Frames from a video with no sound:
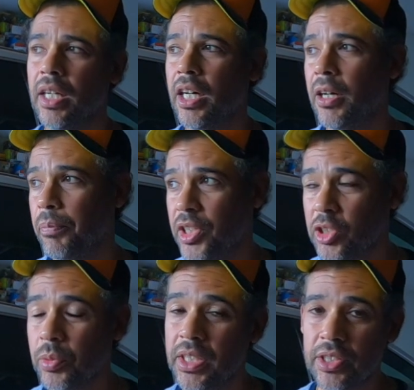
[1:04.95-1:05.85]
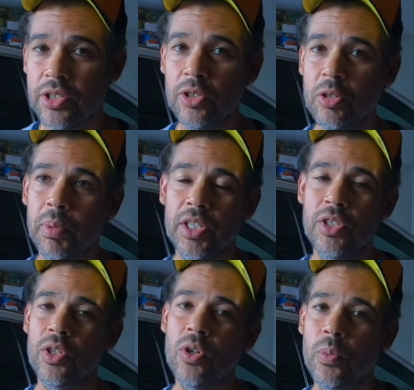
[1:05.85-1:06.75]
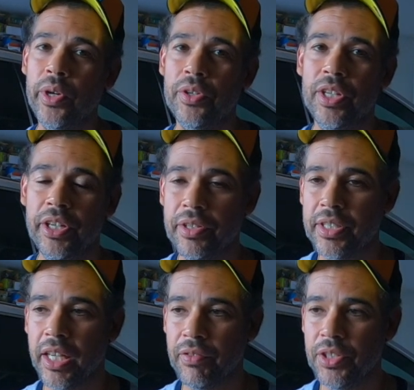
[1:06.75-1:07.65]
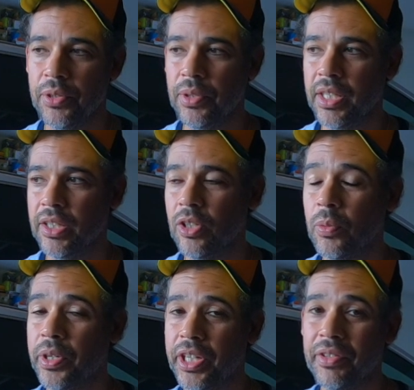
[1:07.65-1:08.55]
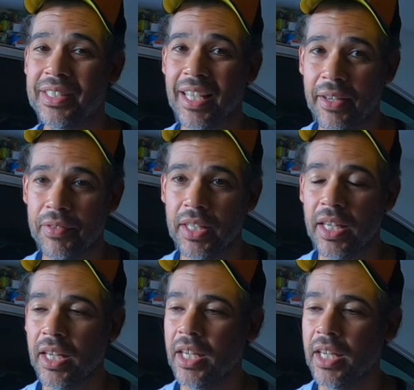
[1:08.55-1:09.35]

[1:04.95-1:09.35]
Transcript: Um, this one is too, but nowhere near as heavy duty and nowhere near as heavy,